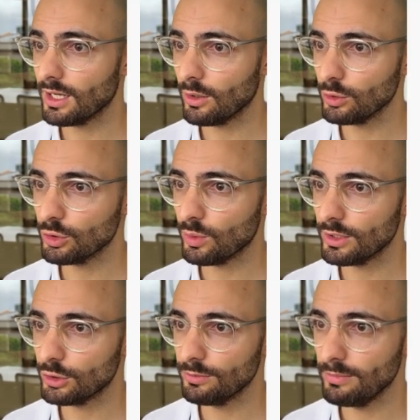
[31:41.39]
I also
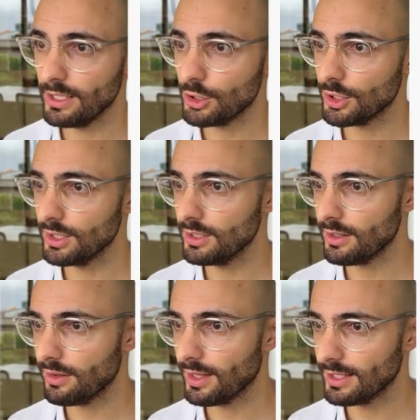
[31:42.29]
wanted to
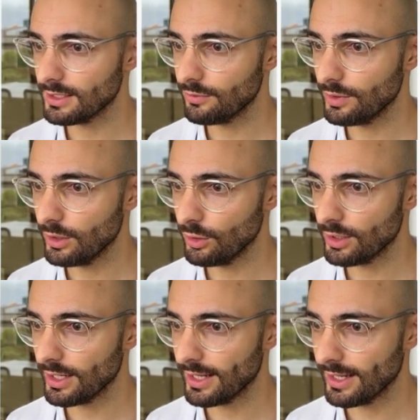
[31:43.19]
mention that if we
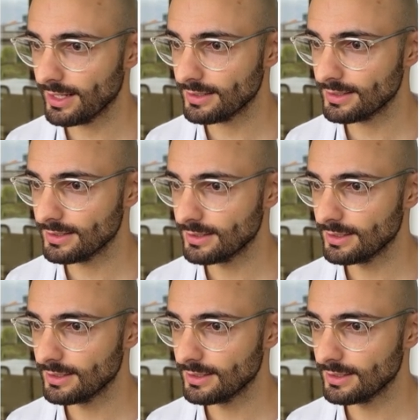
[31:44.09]
look at,